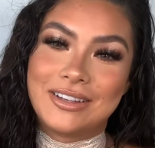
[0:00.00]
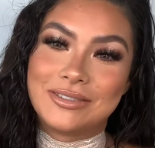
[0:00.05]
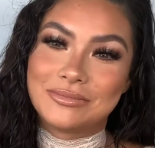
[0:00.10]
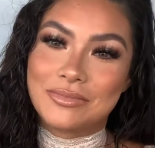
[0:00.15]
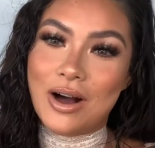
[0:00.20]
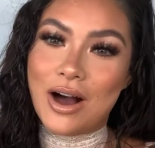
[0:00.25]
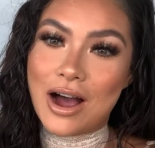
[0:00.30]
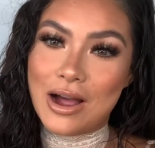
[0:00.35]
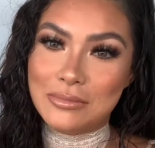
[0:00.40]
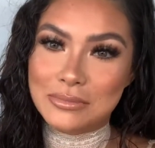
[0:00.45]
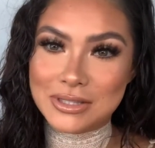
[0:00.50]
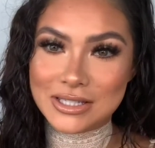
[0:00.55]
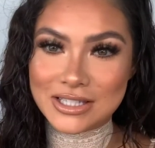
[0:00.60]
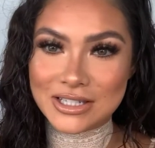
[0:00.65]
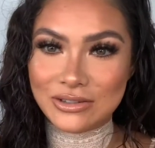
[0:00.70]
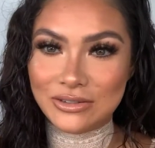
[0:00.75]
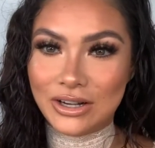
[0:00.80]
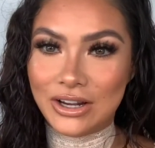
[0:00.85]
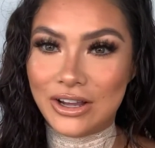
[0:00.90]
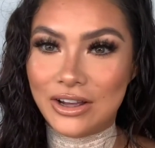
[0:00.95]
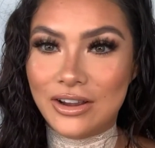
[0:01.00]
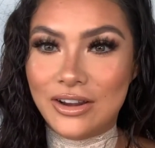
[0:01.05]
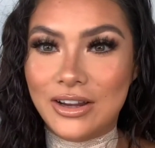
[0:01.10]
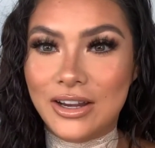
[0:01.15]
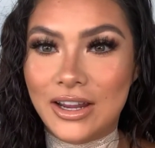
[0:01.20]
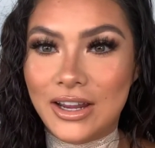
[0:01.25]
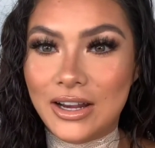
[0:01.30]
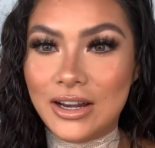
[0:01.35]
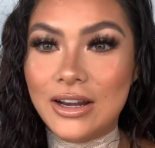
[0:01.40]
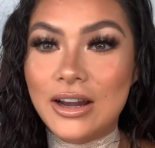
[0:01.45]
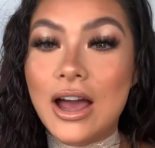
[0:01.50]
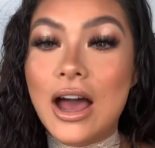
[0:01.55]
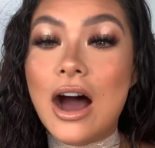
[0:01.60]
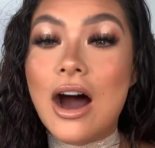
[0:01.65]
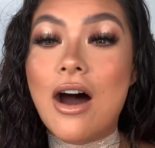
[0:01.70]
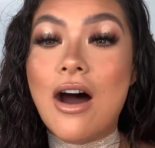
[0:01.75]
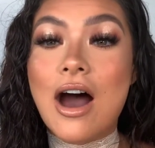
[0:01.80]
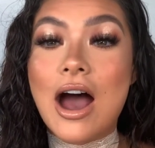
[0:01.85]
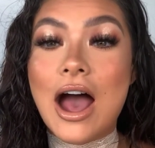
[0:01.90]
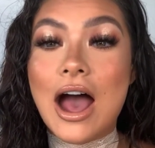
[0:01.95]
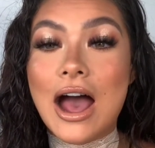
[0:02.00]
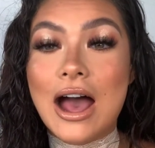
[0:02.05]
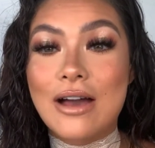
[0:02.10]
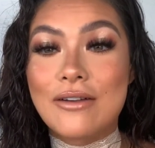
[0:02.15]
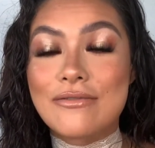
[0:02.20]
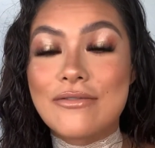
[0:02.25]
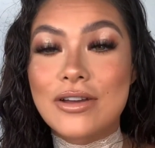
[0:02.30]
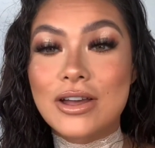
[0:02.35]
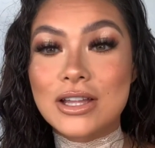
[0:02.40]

I'm still learning. I have